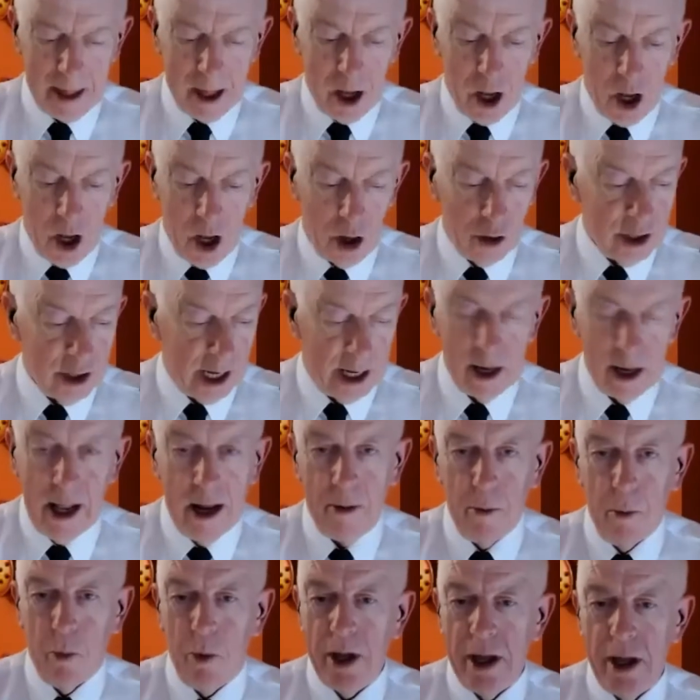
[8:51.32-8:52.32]
Okay,
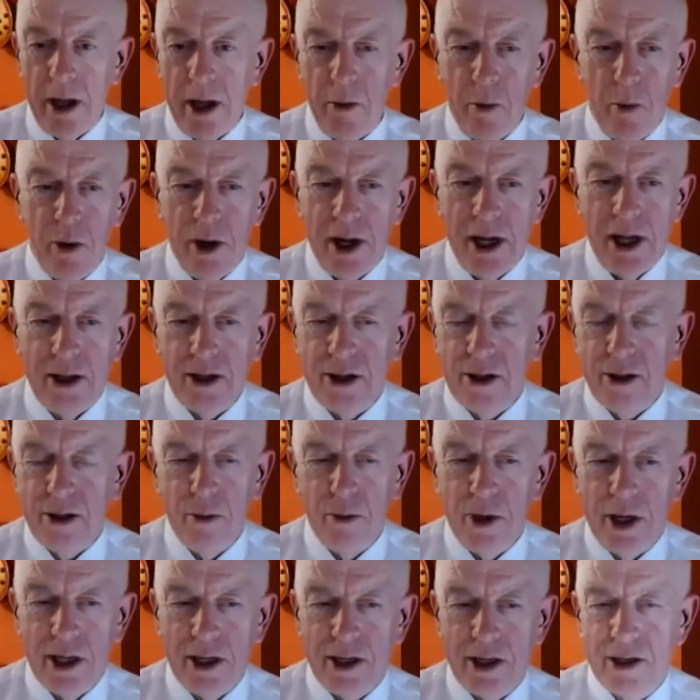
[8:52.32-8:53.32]

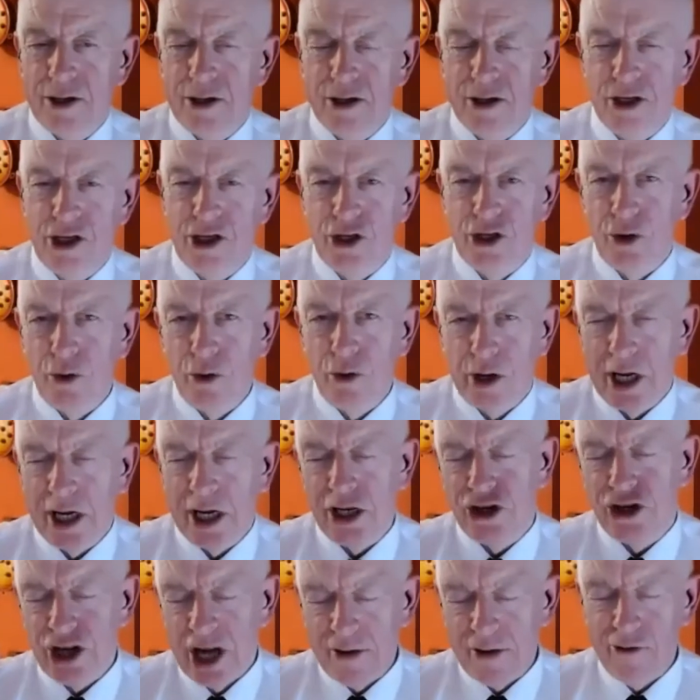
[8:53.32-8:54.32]
we're
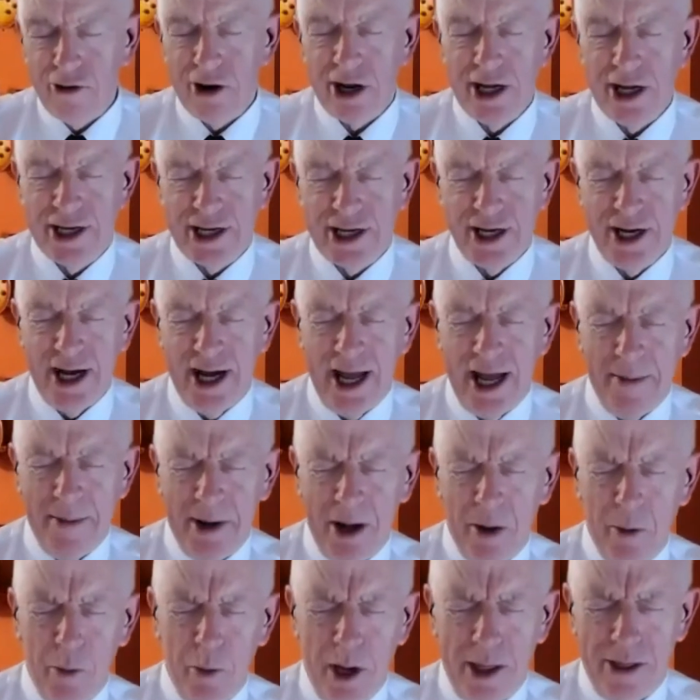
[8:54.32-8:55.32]
talking generally tonight
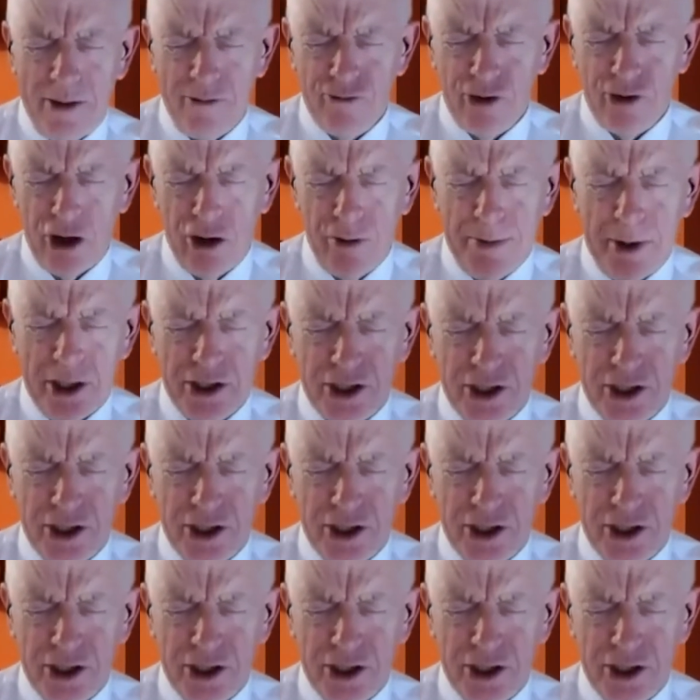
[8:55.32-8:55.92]
about whether robots are